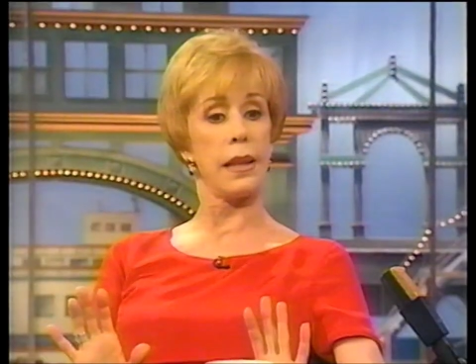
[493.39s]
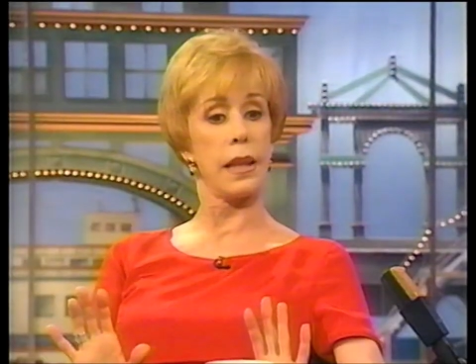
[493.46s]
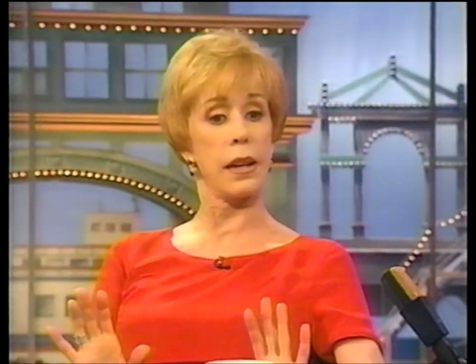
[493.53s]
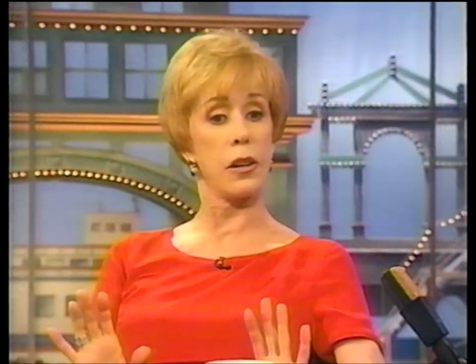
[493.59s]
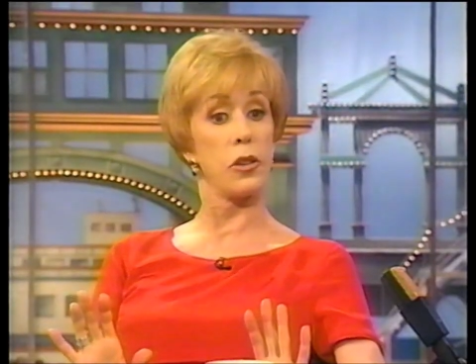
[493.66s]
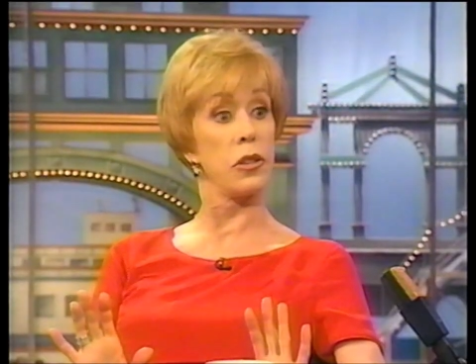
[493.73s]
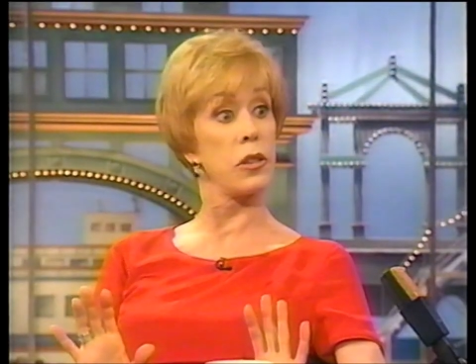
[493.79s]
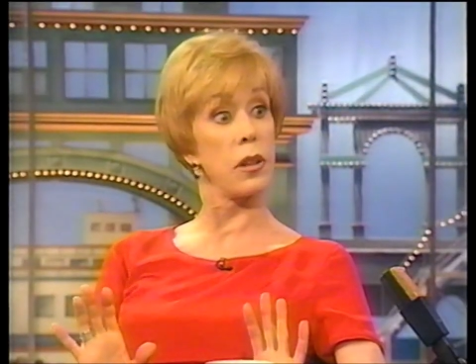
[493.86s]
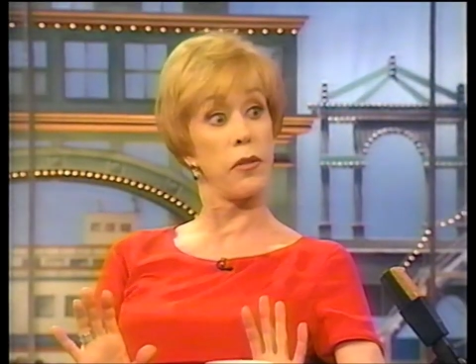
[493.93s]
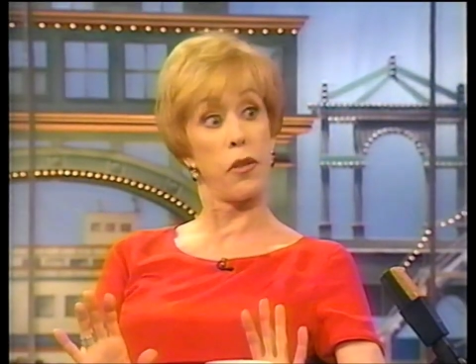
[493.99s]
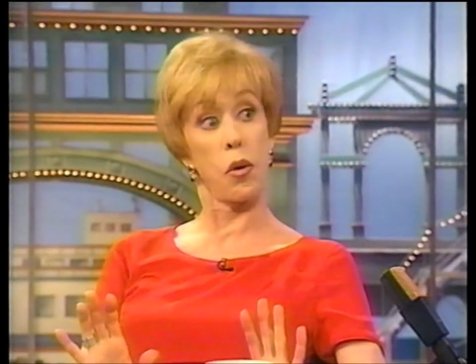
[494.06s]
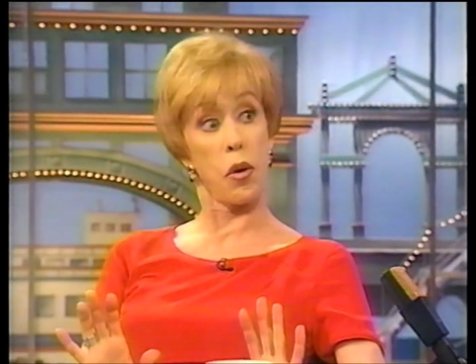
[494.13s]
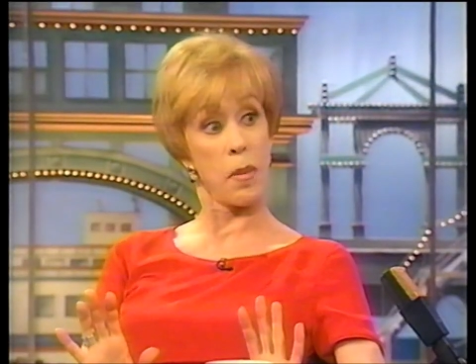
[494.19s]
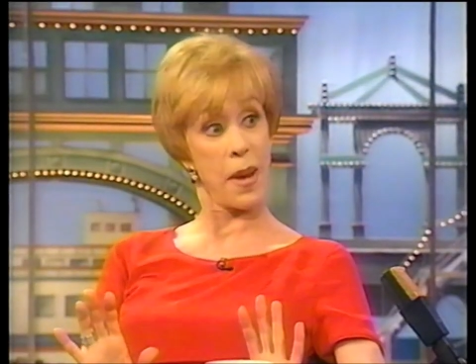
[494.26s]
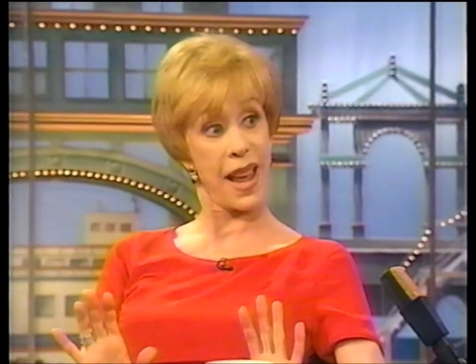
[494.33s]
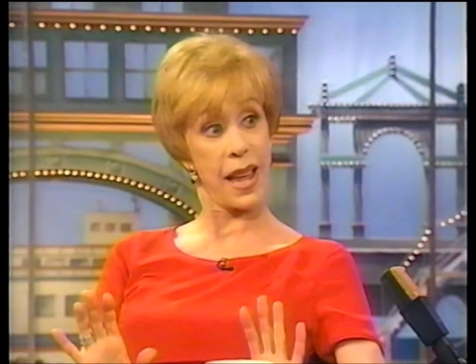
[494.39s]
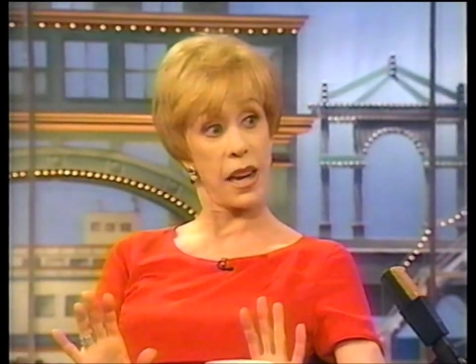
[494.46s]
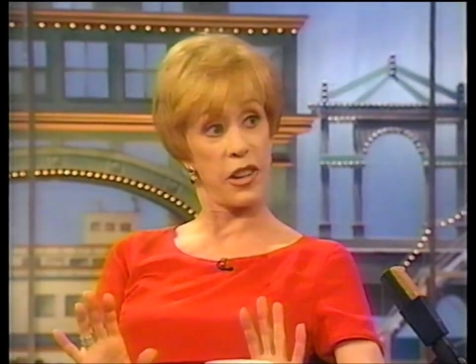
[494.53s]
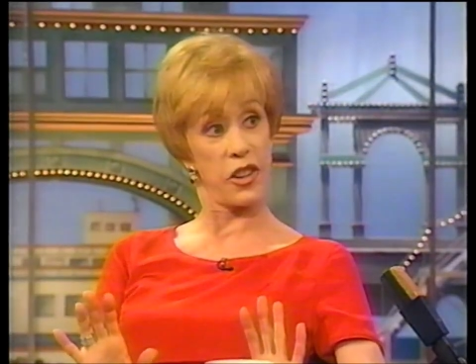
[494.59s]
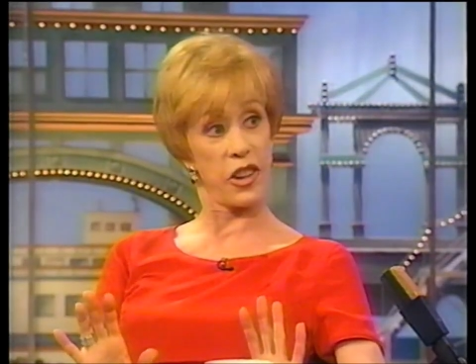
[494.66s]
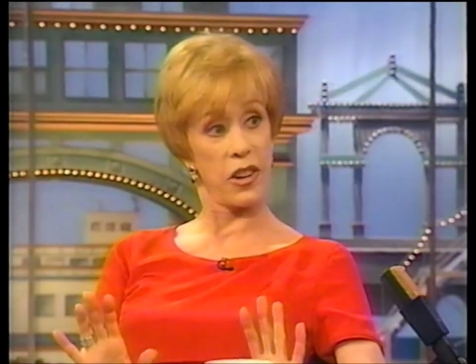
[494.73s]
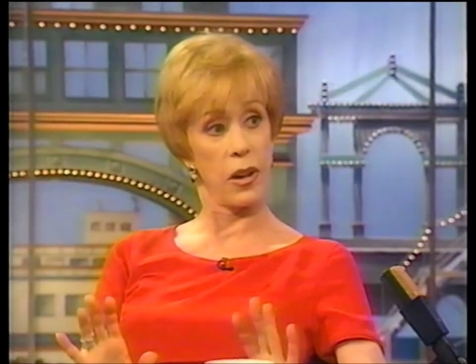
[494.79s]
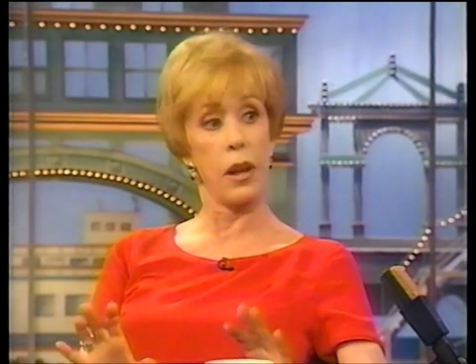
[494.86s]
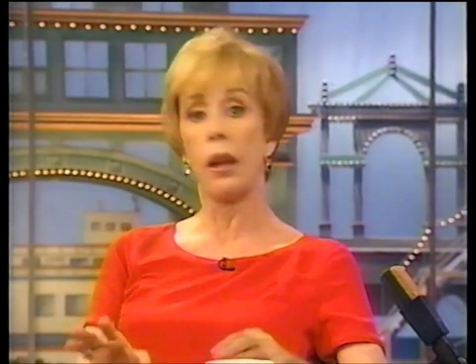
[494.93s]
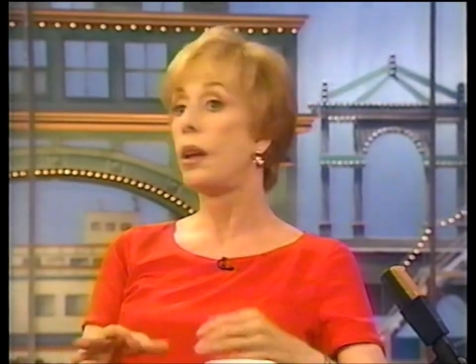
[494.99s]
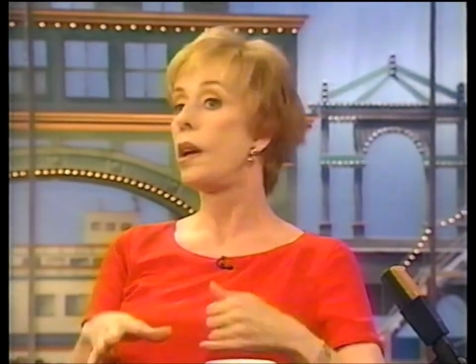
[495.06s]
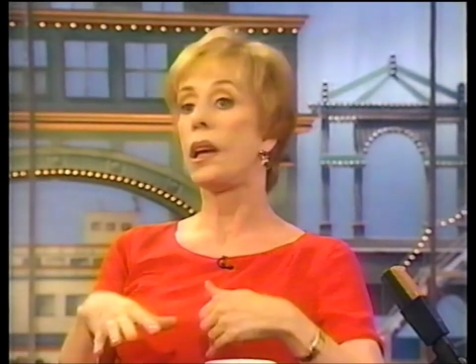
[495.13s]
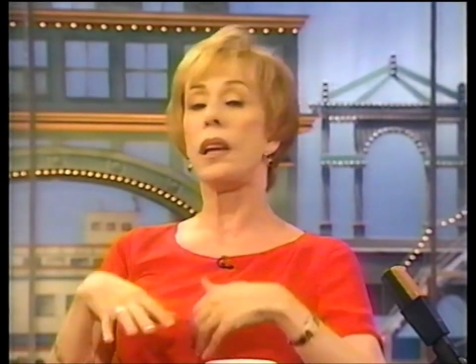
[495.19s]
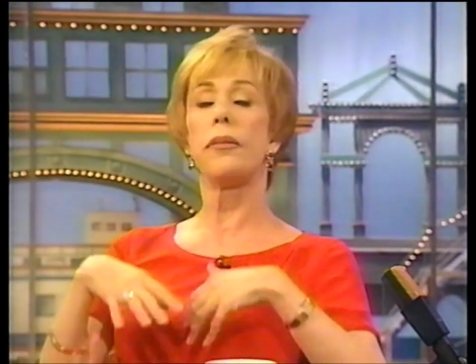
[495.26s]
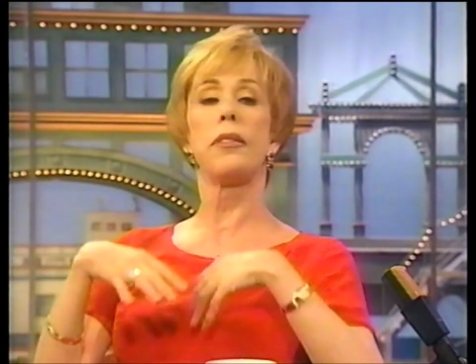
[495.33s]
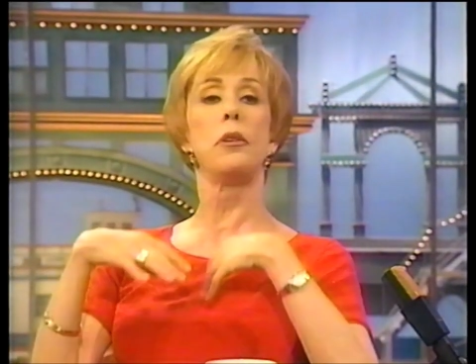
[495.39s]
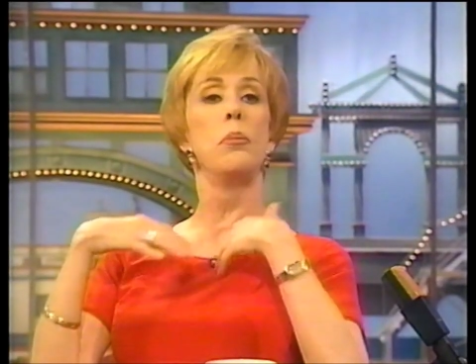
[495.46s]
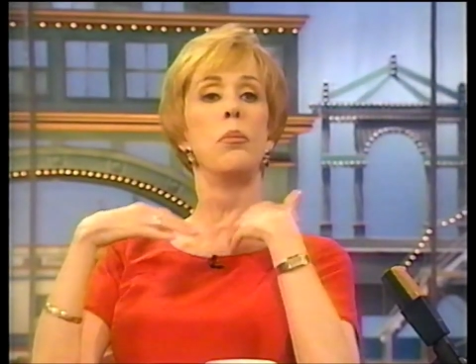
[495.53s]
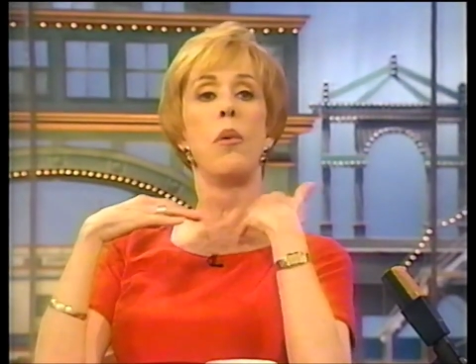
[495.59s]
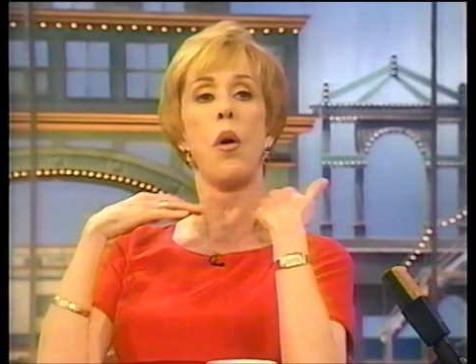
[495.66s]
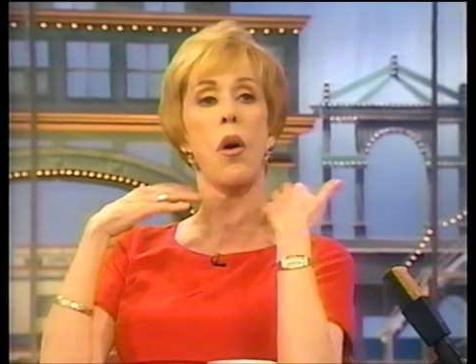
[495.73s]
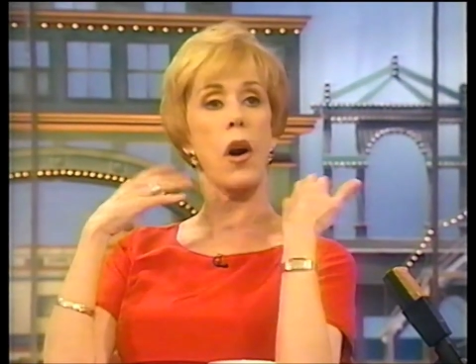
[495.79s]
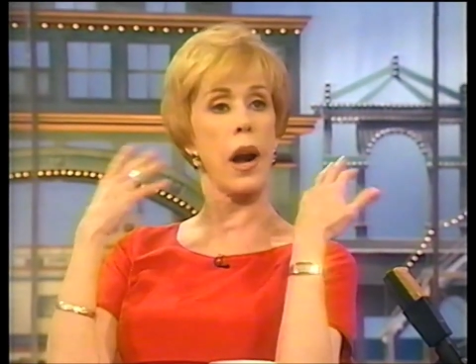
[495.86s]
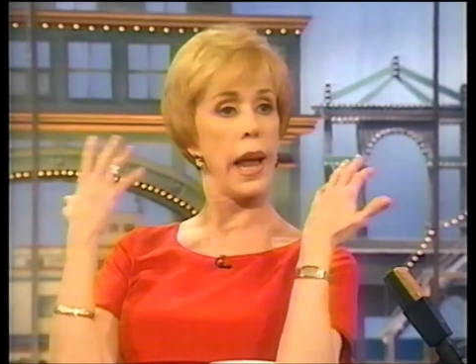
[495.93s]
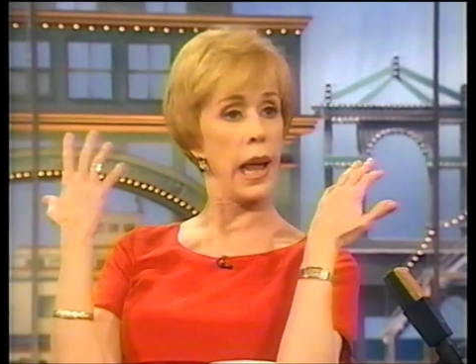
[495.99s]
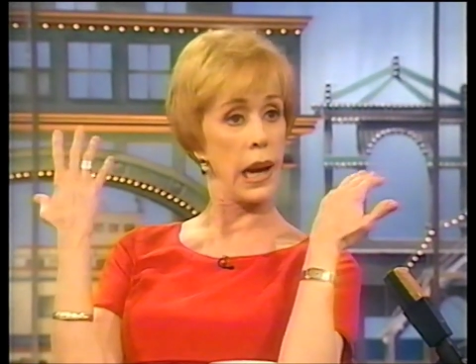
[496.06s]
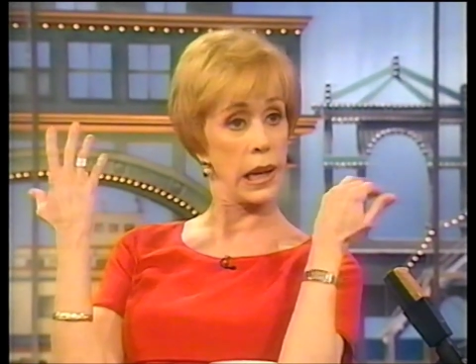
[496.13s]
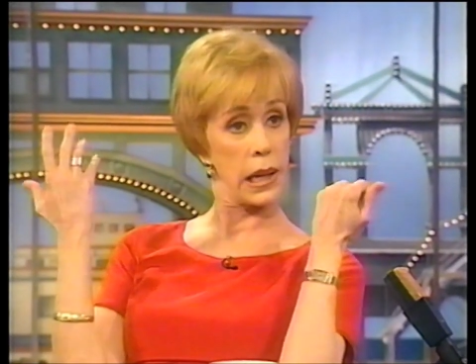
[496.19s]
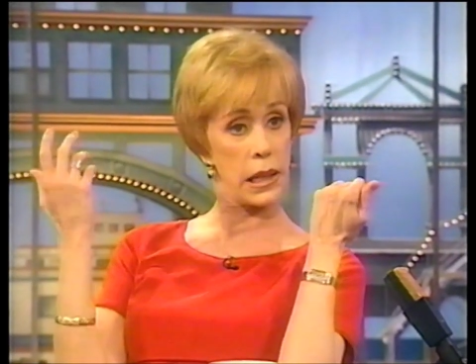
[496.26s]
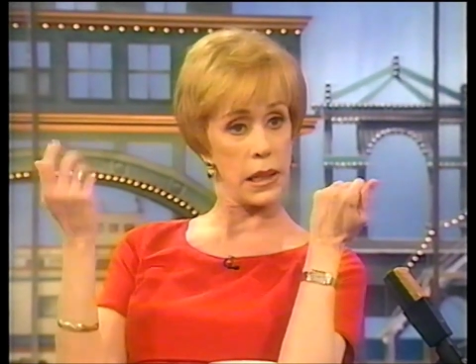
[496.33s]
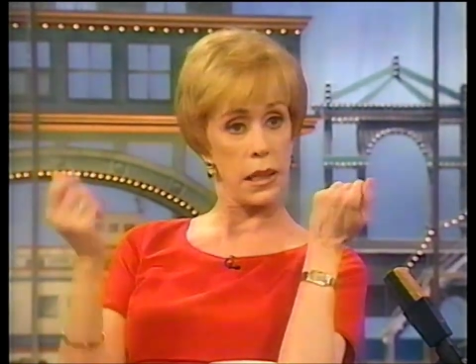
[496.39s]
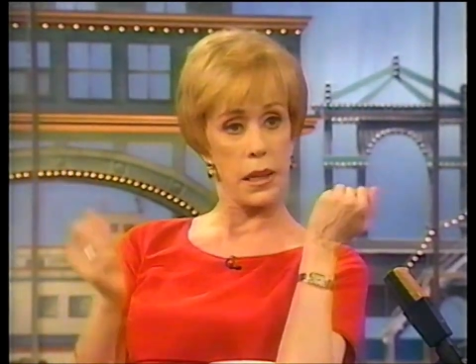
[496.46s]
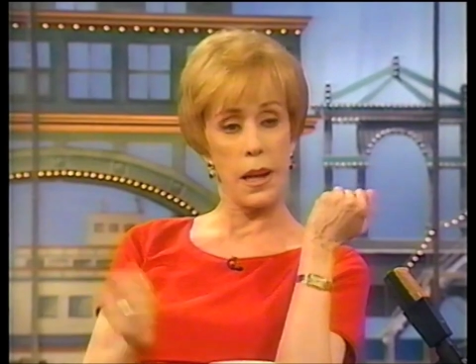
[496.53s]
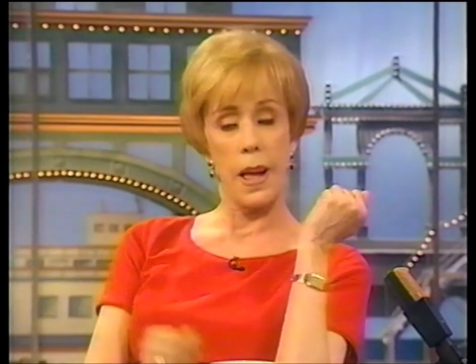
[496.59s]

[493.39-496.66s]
there who's the floor manager, even more elegant,